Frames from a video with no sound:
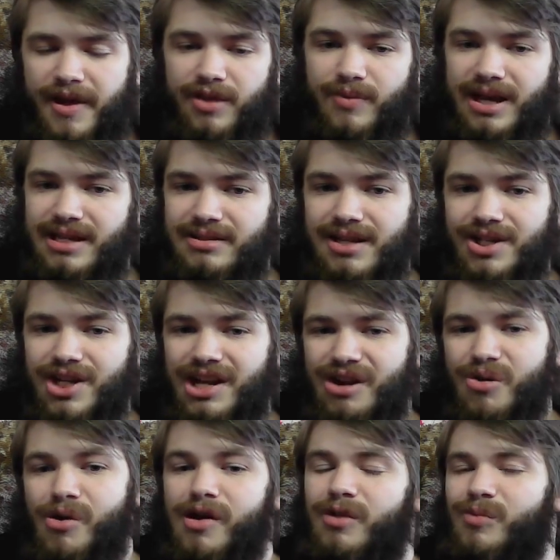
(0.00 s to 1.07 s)
way, is such a
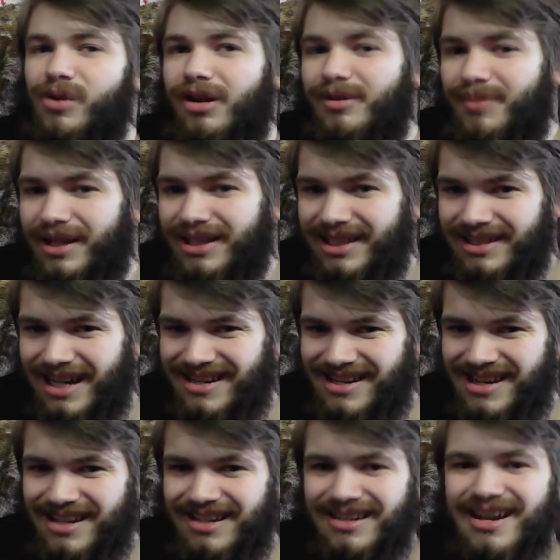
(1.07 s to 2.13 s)
cool world-building
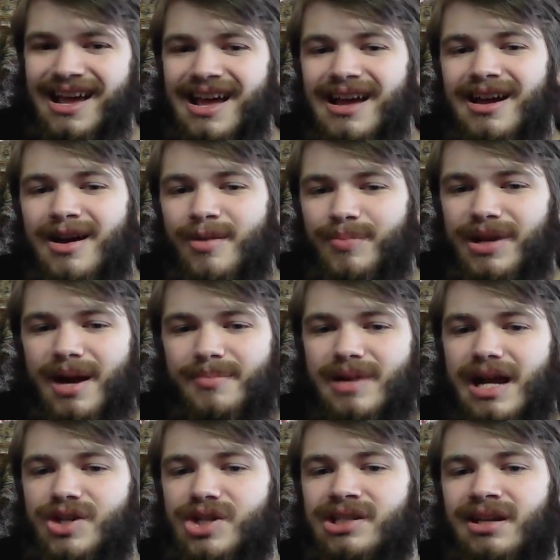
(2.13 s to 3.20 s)
technique, become
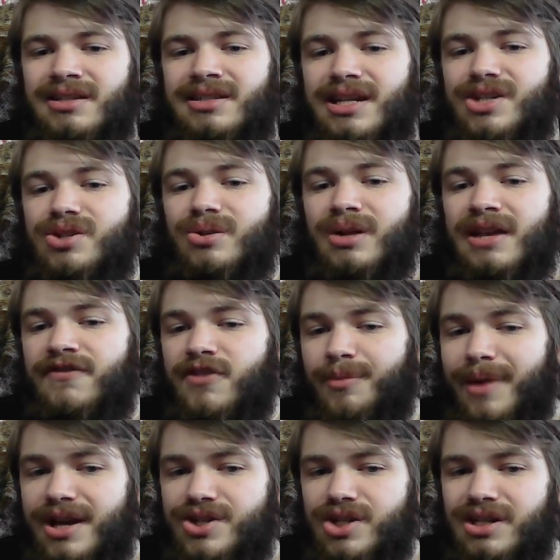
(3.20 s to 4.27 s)
not just additional
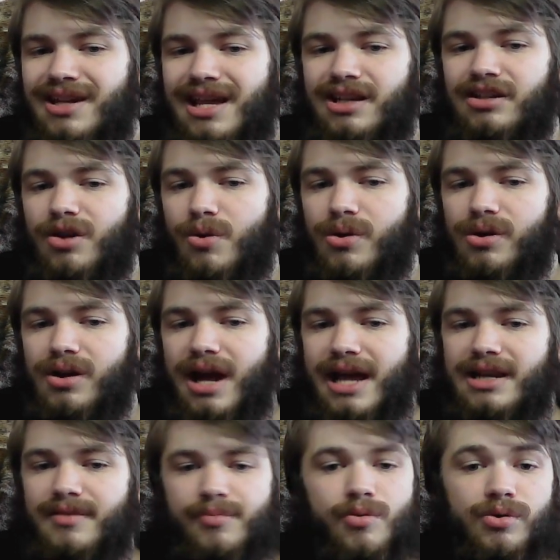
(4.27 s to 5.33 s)
information and lore, and
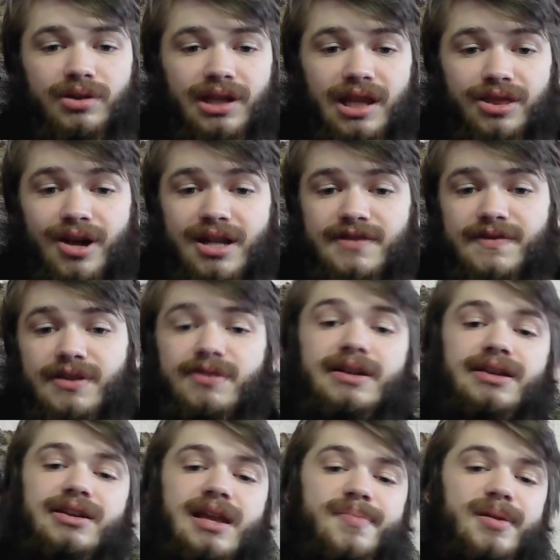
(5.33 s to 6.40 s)
importantly thoughts for the reader
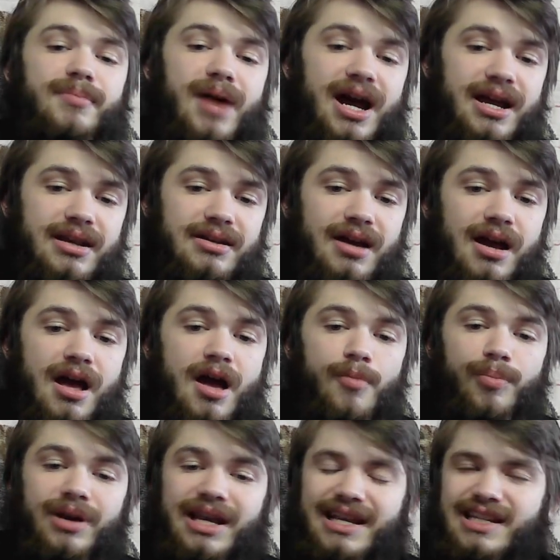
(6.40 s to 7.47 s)
to keep in mind,
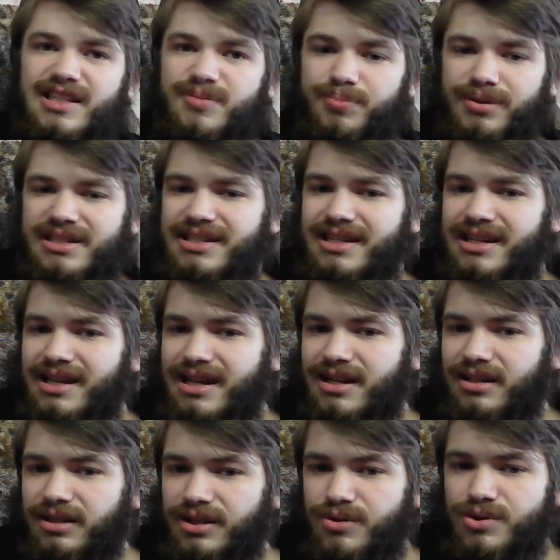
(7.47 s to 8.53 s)
but explicit
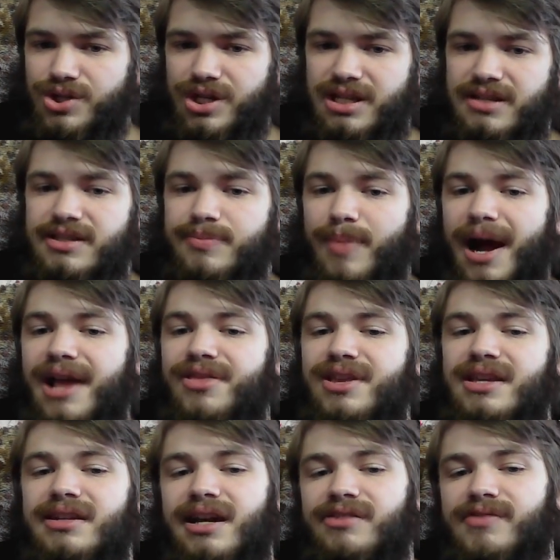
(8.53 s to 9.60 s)
inclusions by the
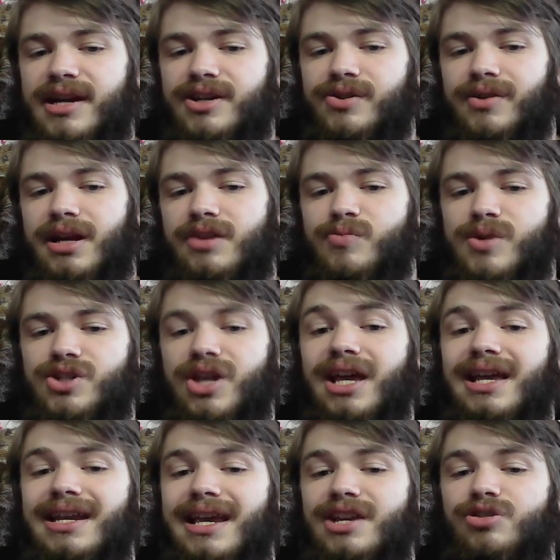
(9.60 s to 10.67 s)
narrator in which they
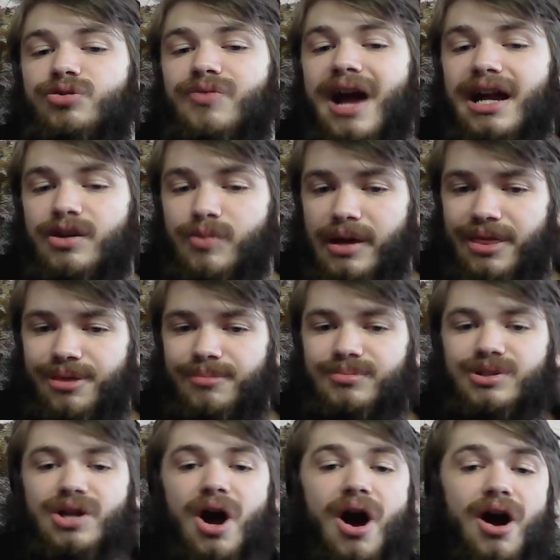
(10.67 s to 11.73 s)
can interact with,
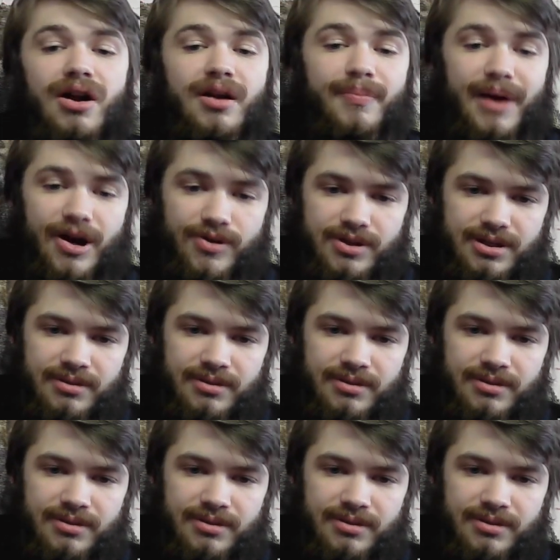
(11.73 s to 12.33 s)
talk about.